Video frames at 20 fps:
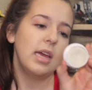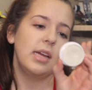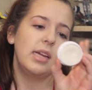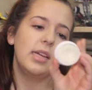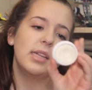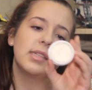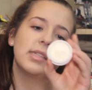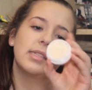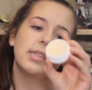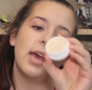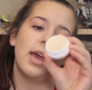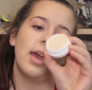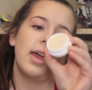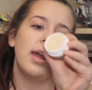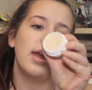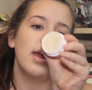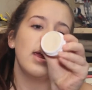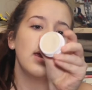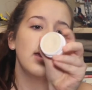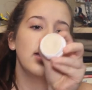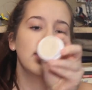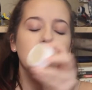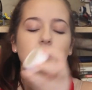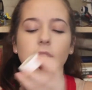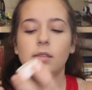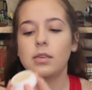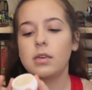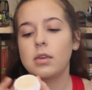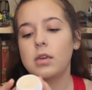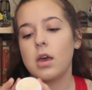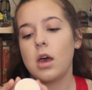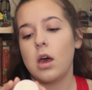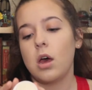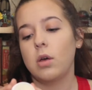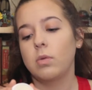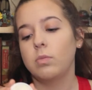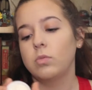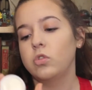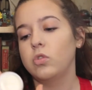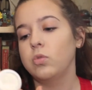It's the
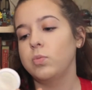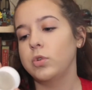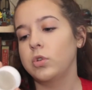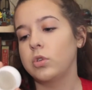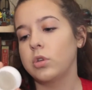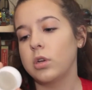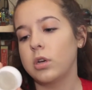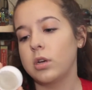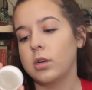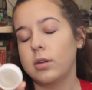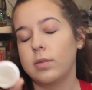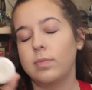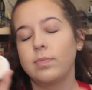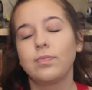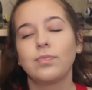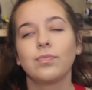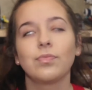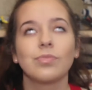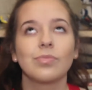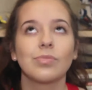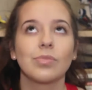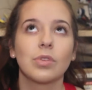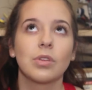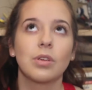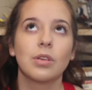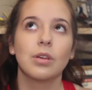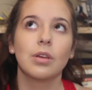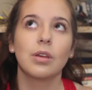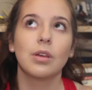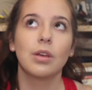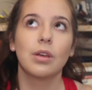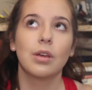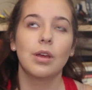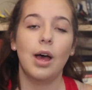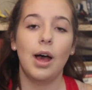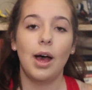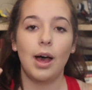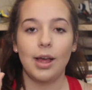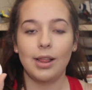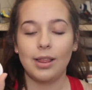highlighter
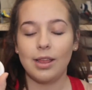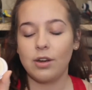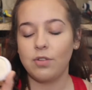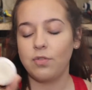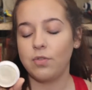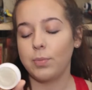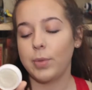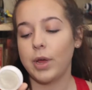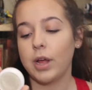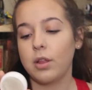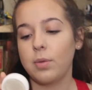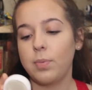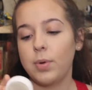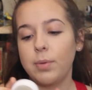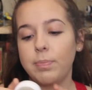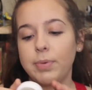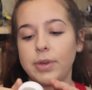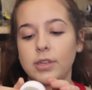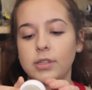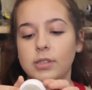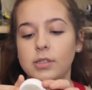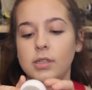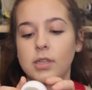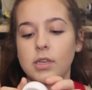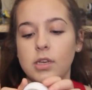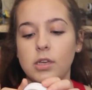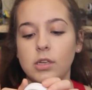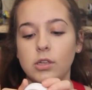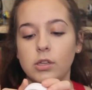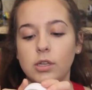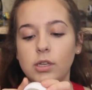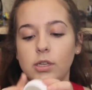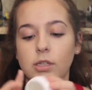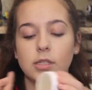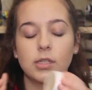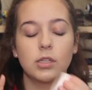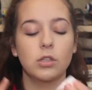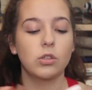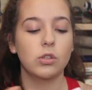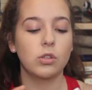from Colourpop.
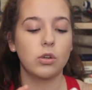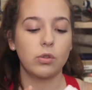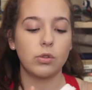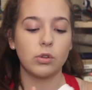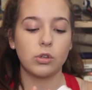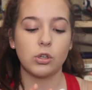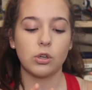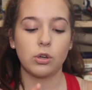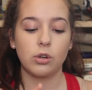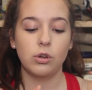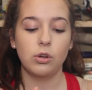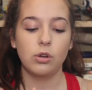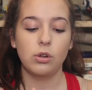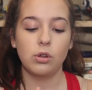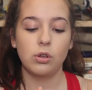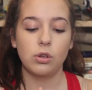It's in Stole the Show.